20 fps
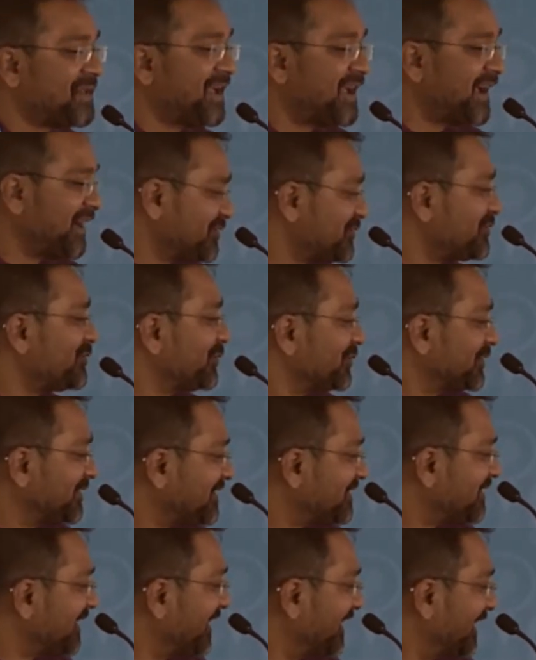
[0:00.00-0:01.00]
I should look this
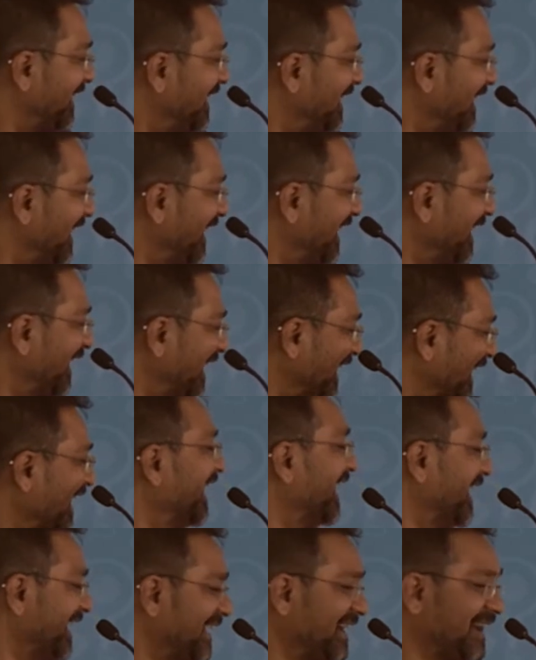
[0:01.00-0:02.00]
side.
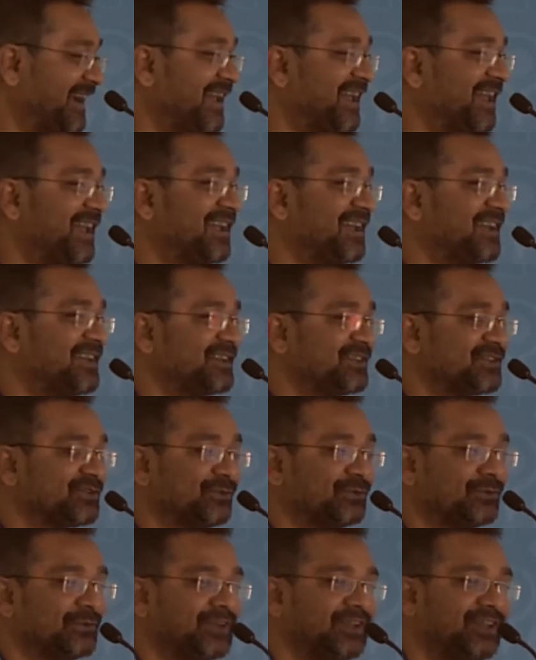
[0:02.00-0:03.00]
Yeah.
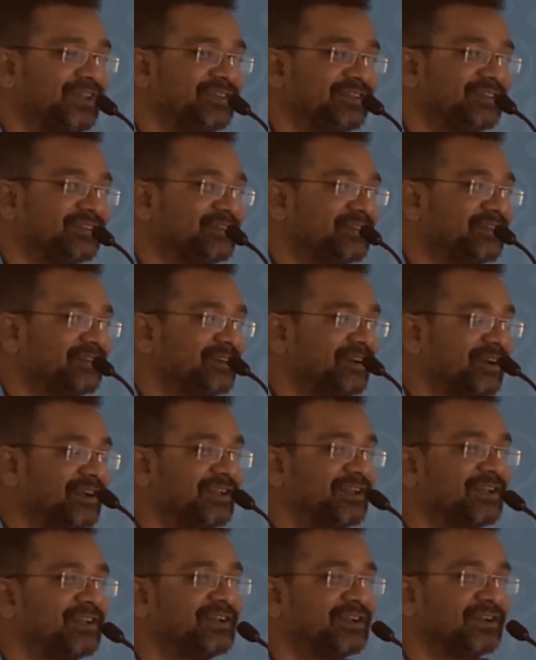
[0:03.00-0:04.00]
So he's a
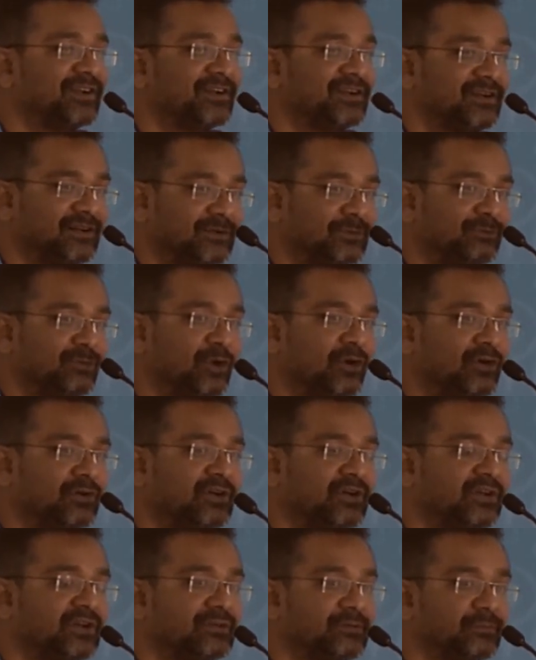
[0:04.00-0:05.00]
guy, a
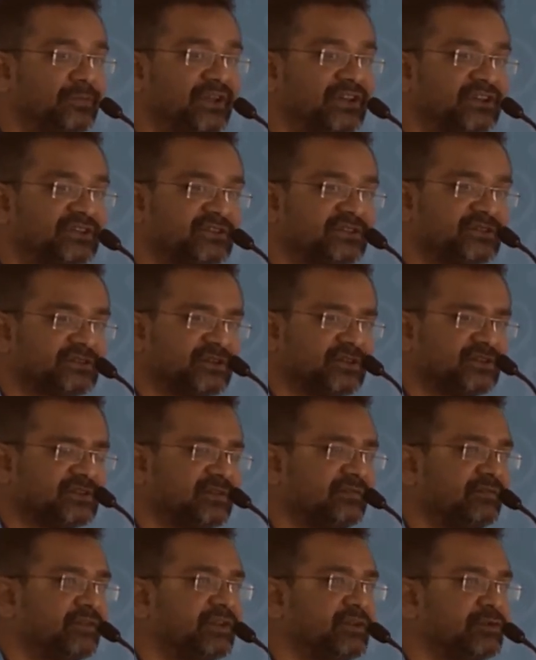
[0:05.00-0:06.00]
blogger based
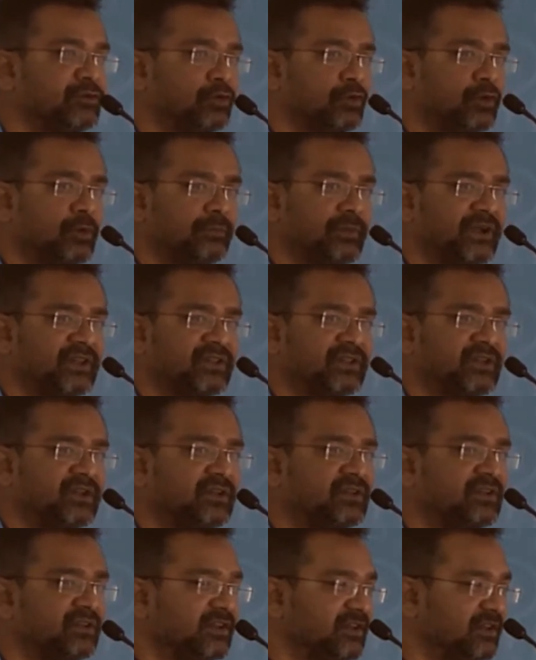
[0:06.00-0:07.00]
somewhere in Europe, I think
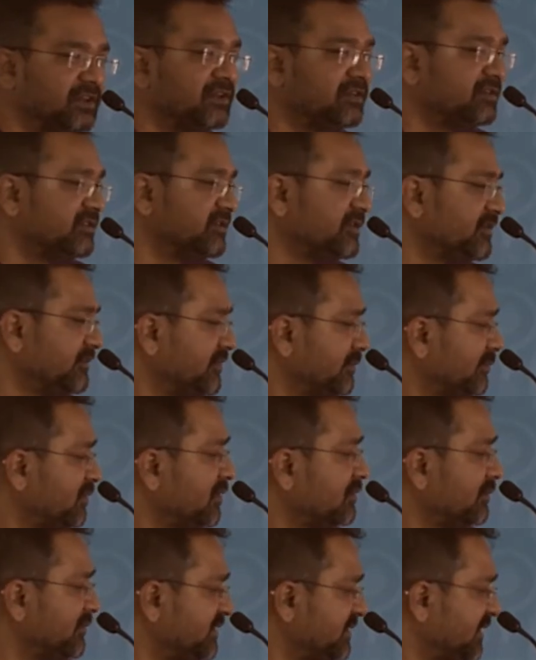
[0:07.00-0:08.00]
Netherlands, if I'm not
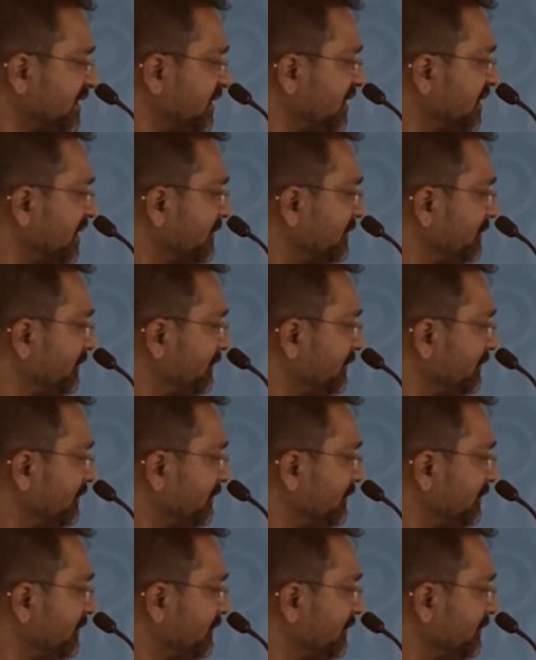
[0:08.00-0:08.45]
mistaken. Yeah.